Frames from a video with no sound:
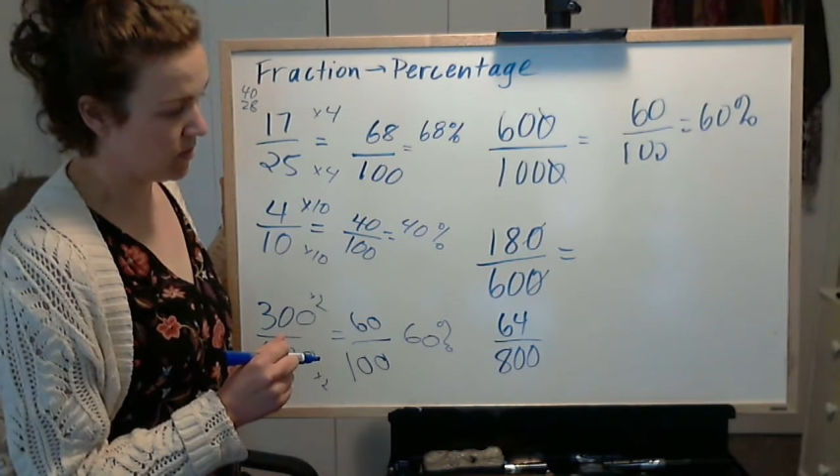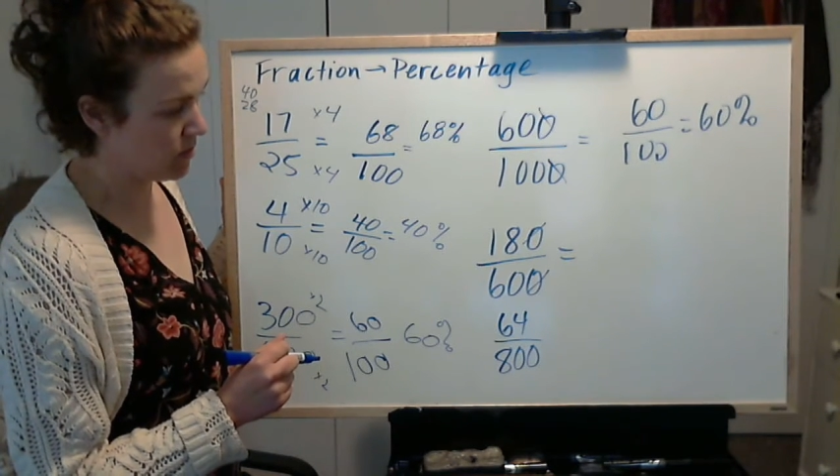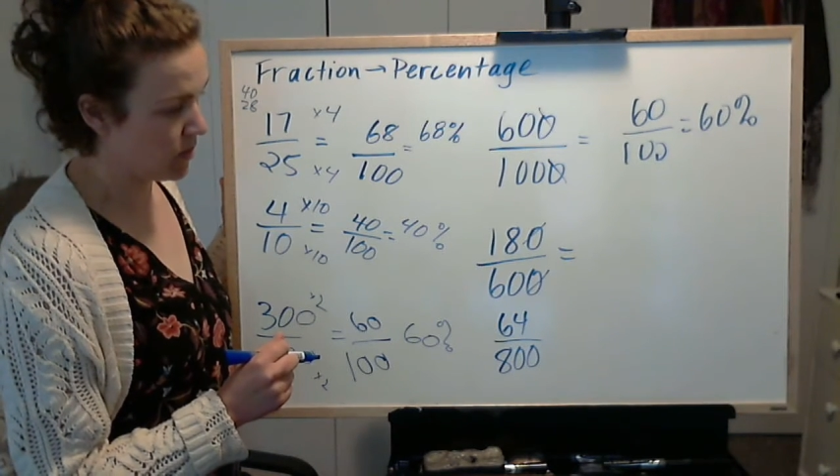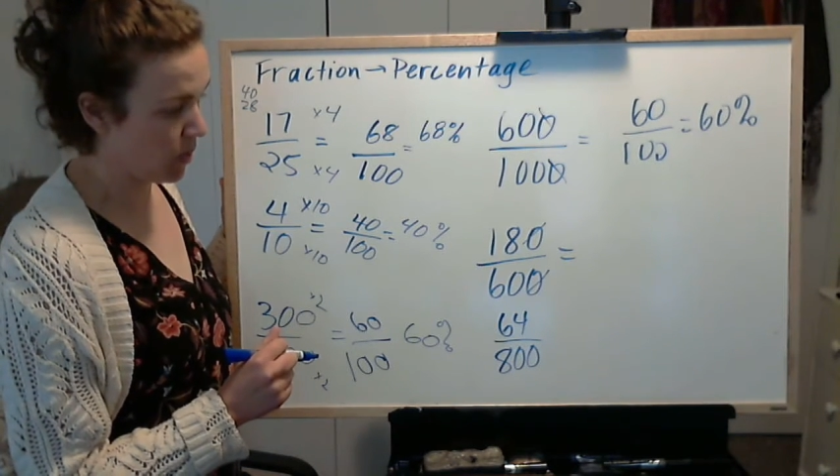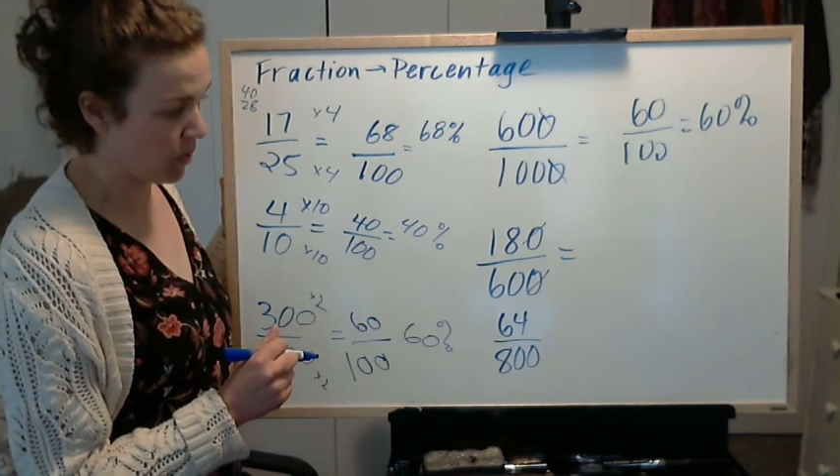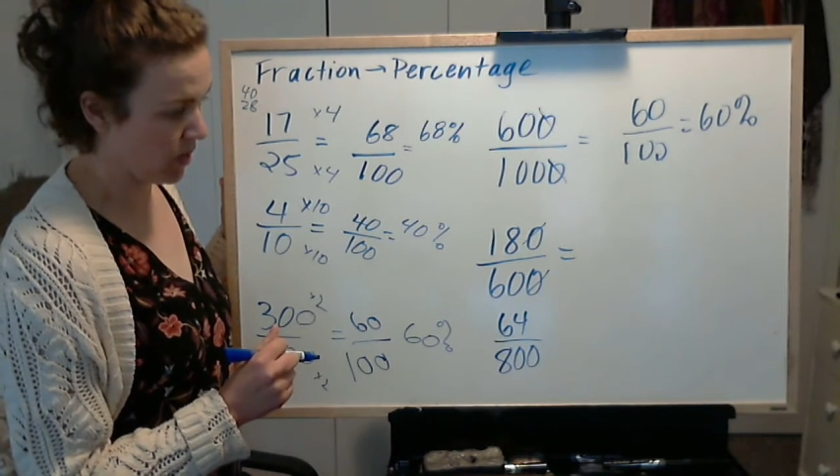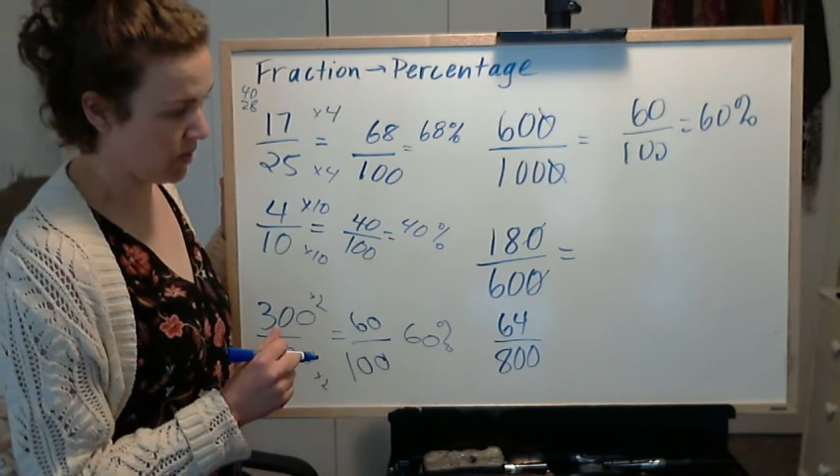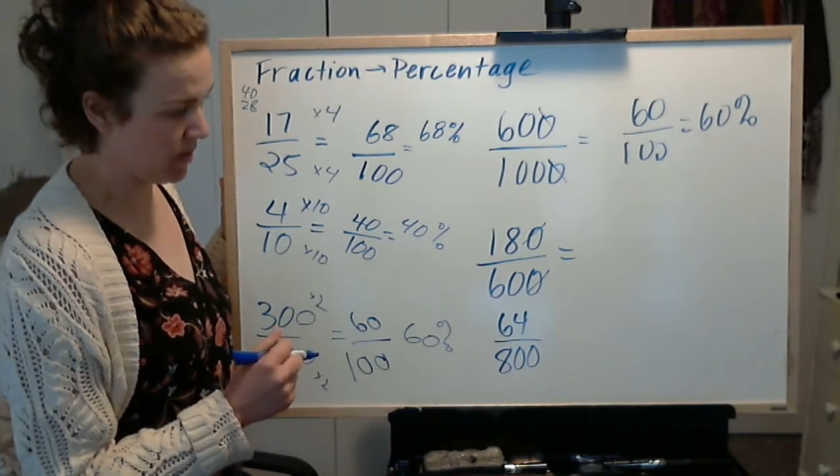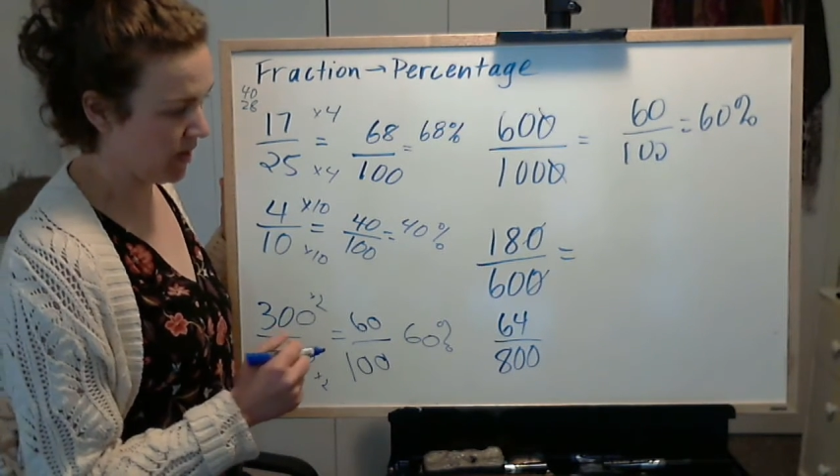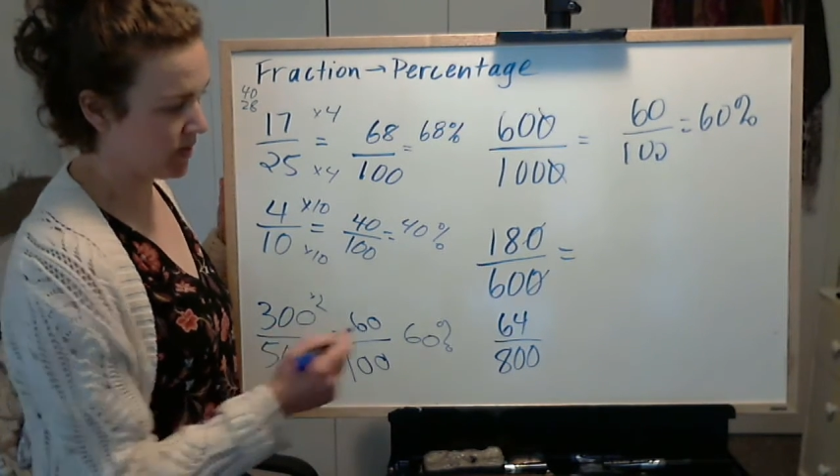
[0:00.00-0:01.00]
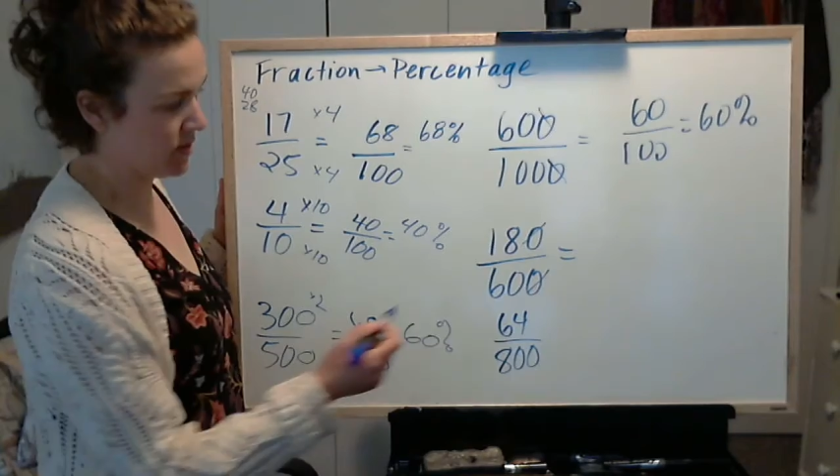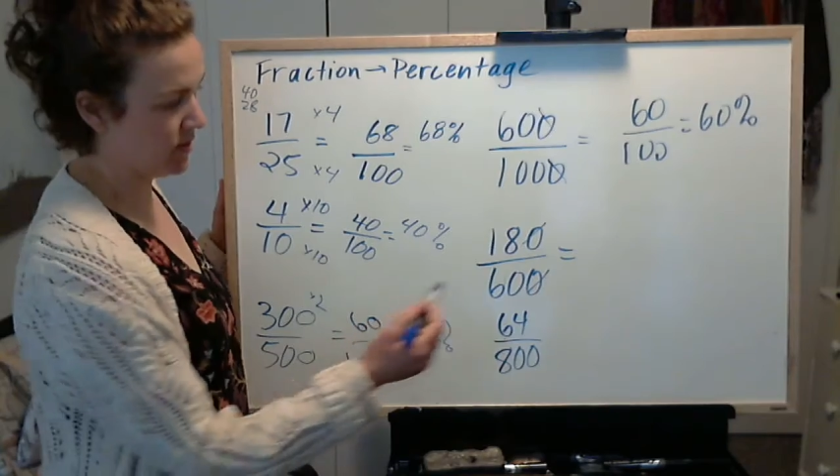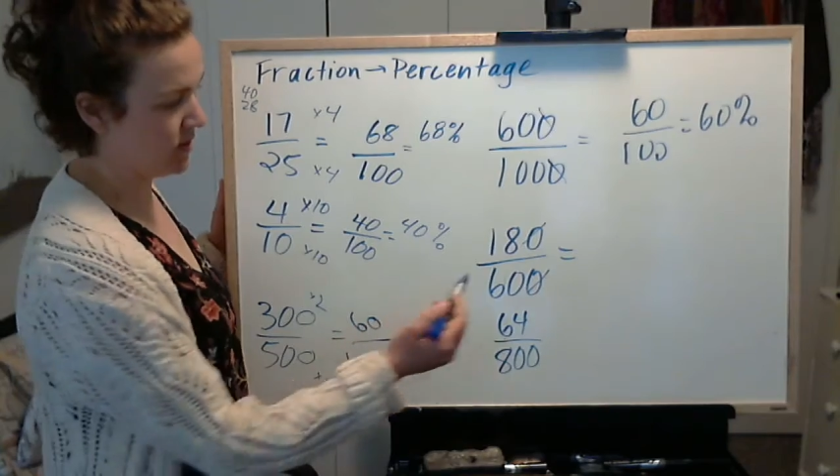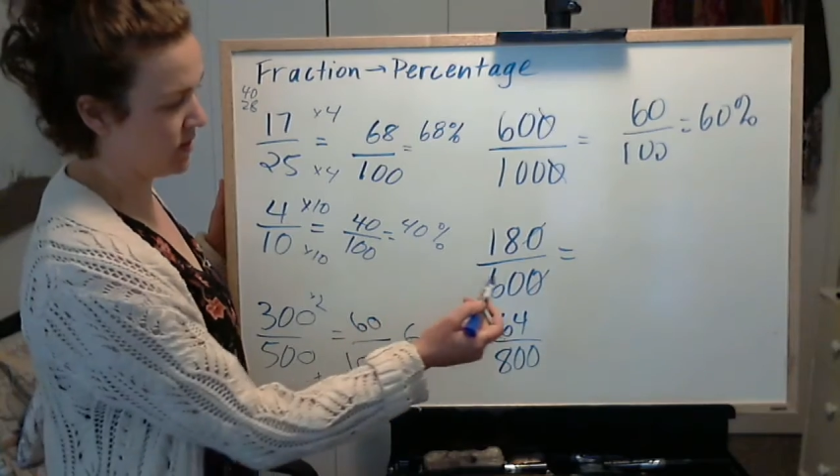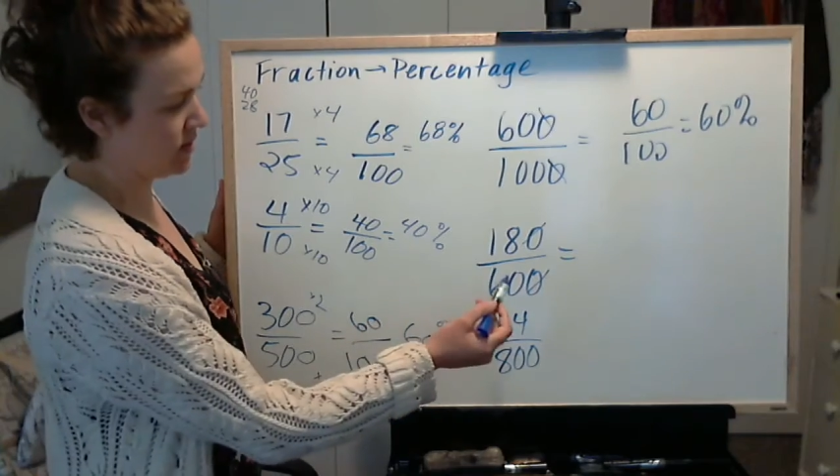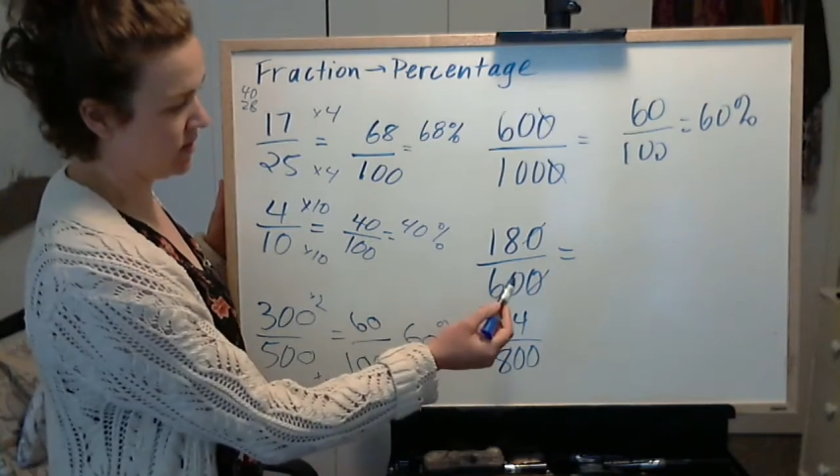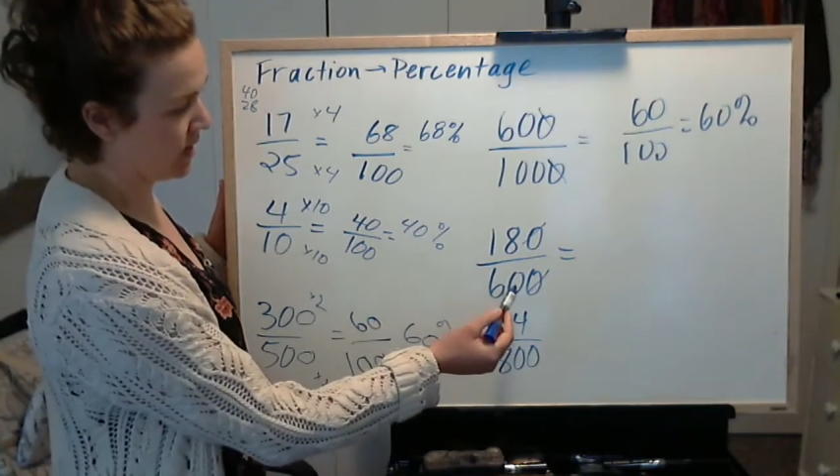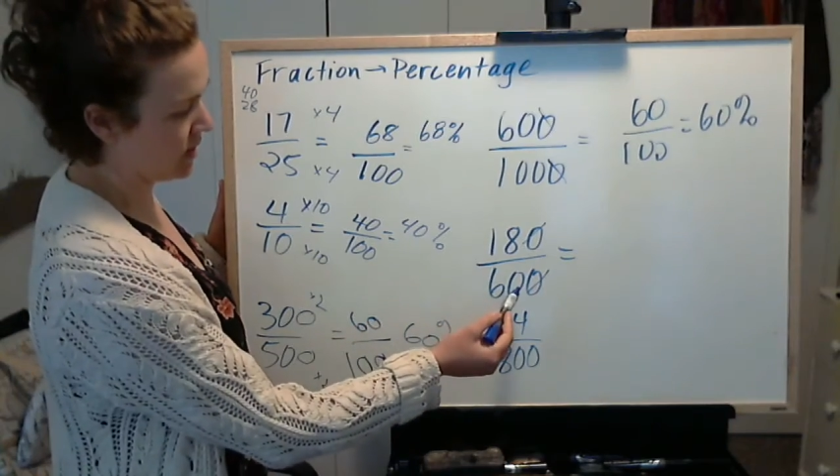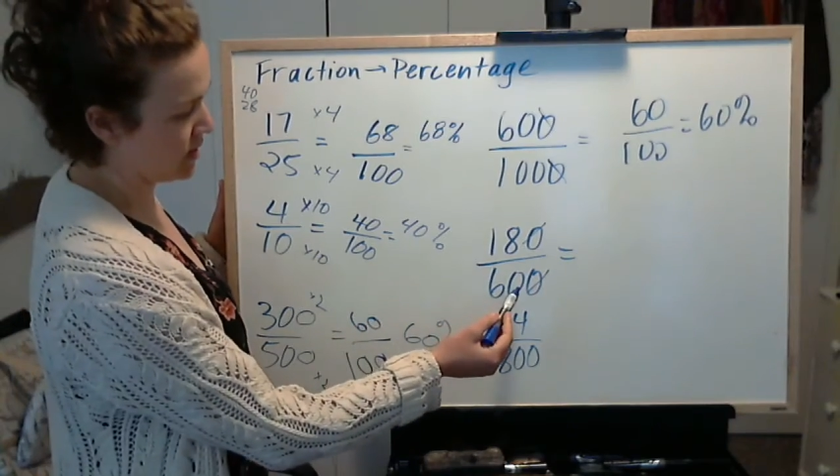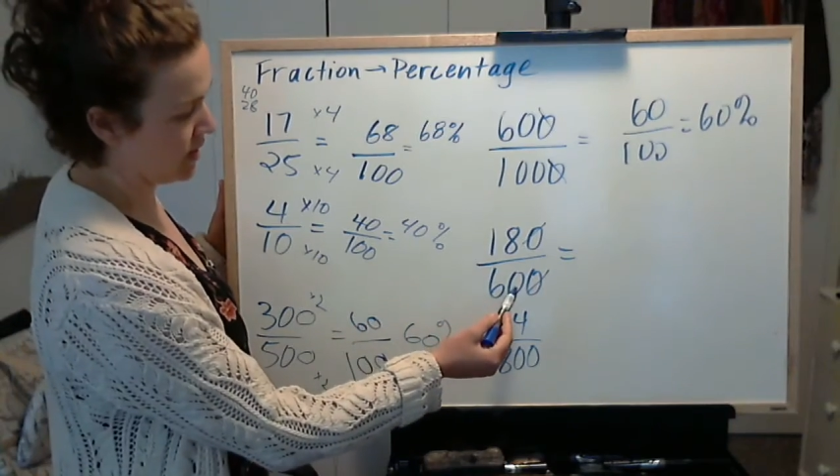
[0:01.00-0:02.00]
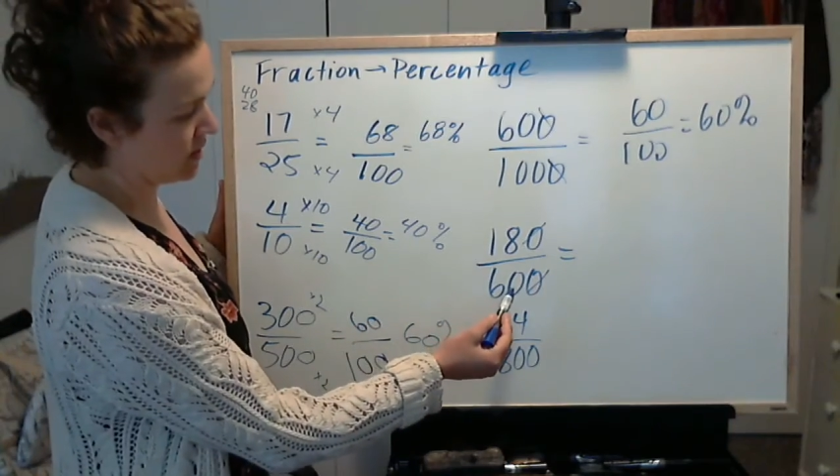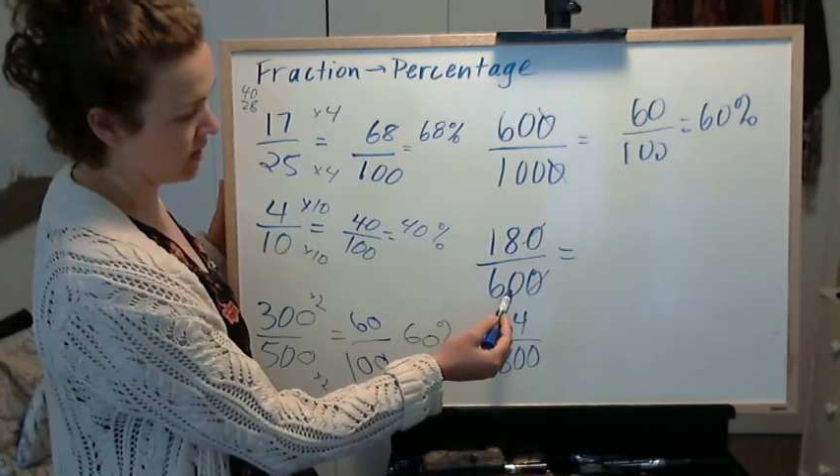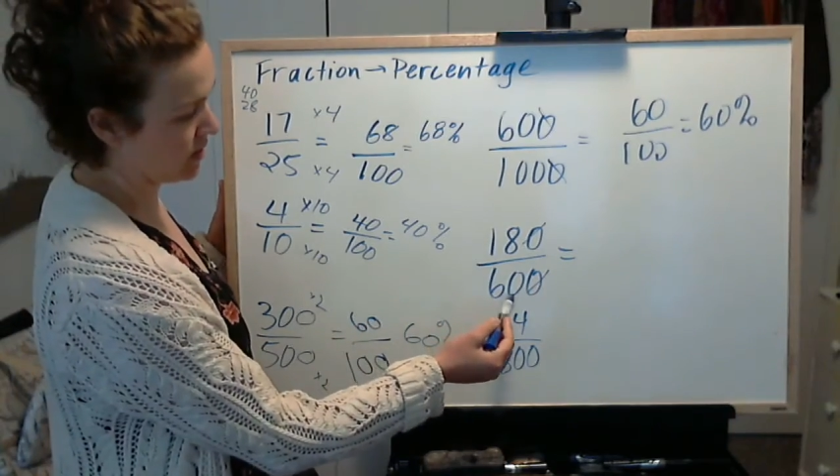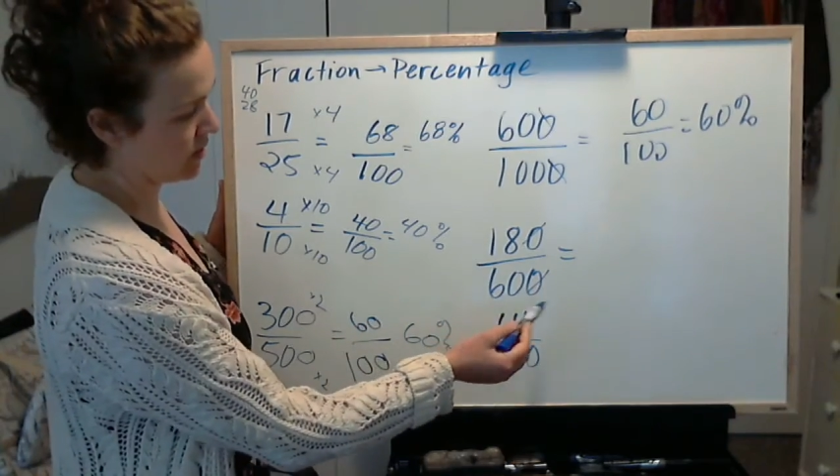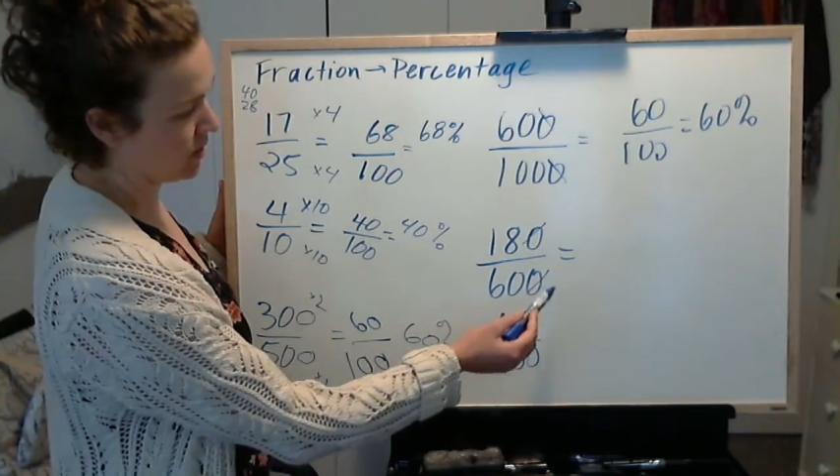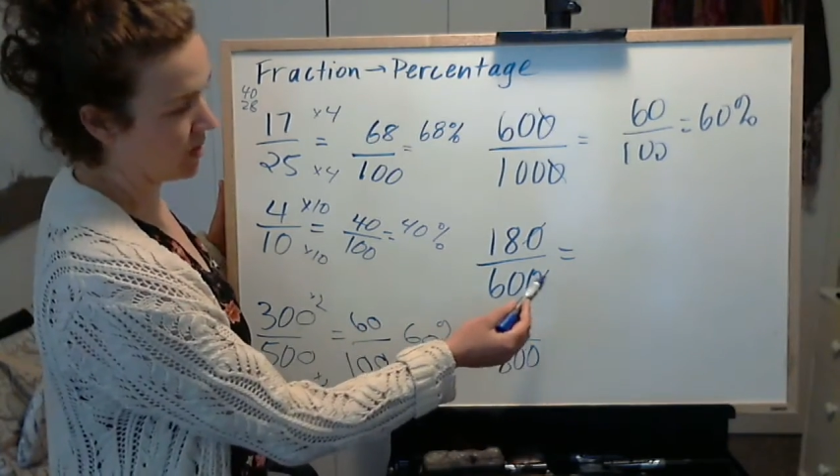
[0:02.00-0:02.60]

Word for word: more because 60 doesn't go